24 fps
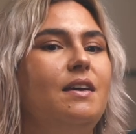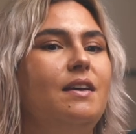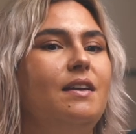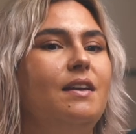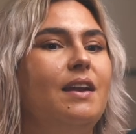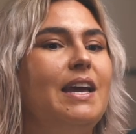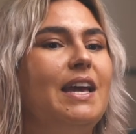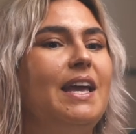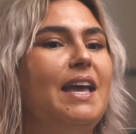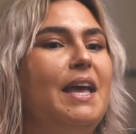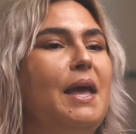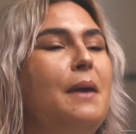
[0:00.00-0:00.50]

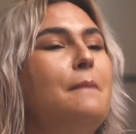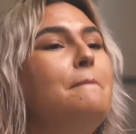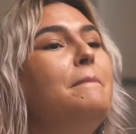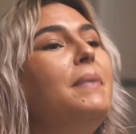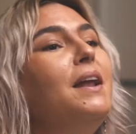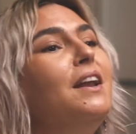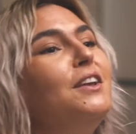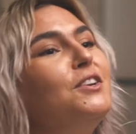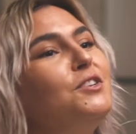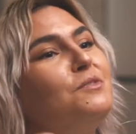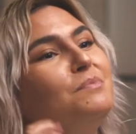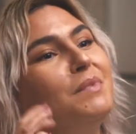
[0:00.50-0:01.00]
like
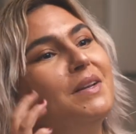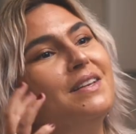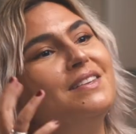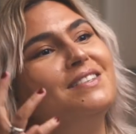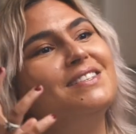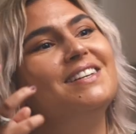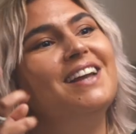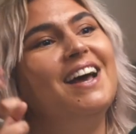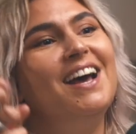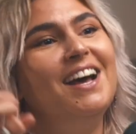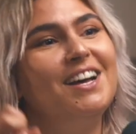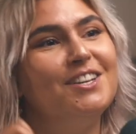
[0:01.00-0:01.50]
embellishments
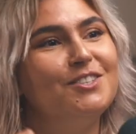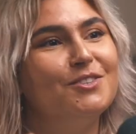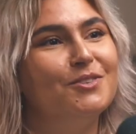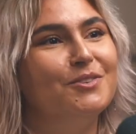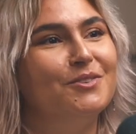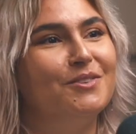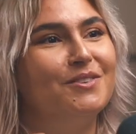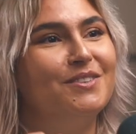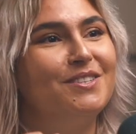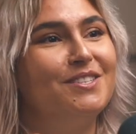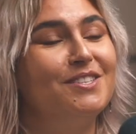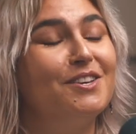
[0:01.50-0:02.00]
and
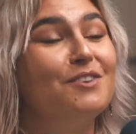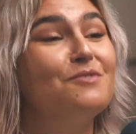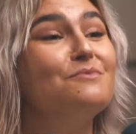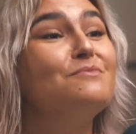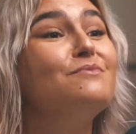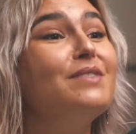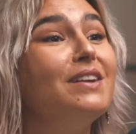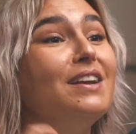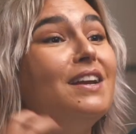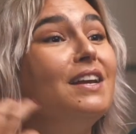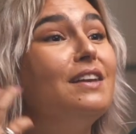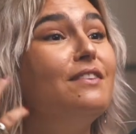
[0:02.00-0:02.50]
add-ons that are
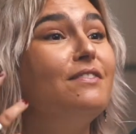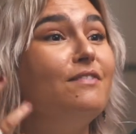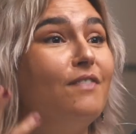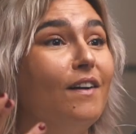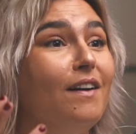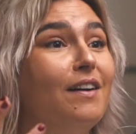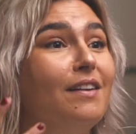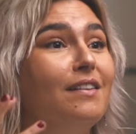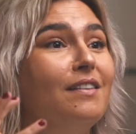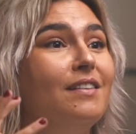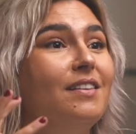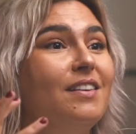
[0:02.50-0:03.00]
really
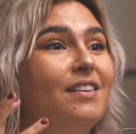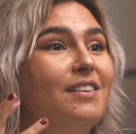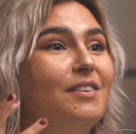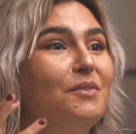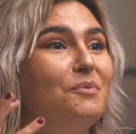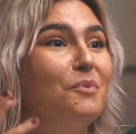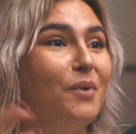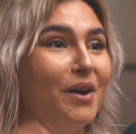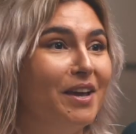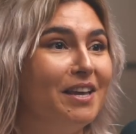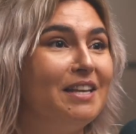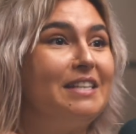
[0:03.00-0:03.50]
fun
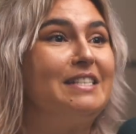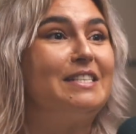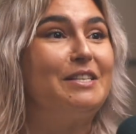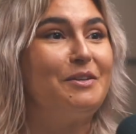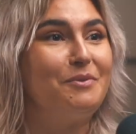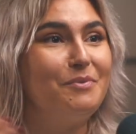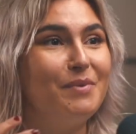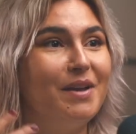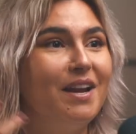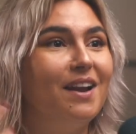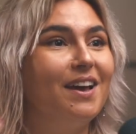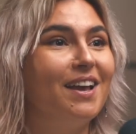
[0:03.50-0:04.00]
ways that
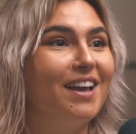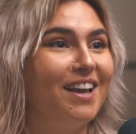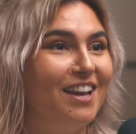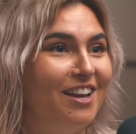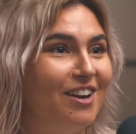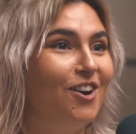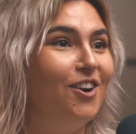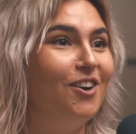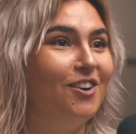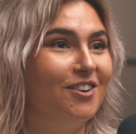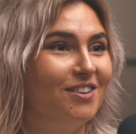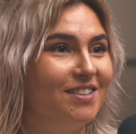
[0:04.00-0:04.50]
we like
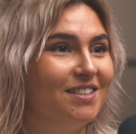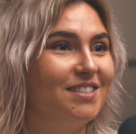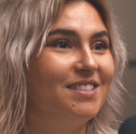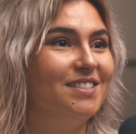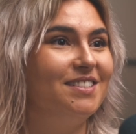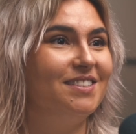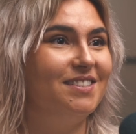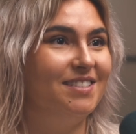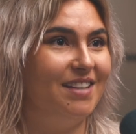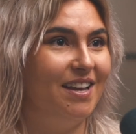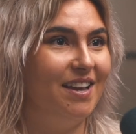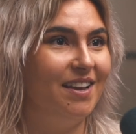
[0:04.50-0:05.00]
enhance
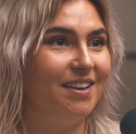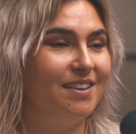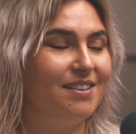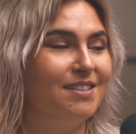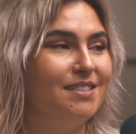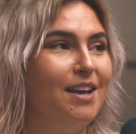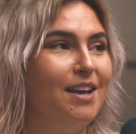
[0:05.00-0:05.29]
sex.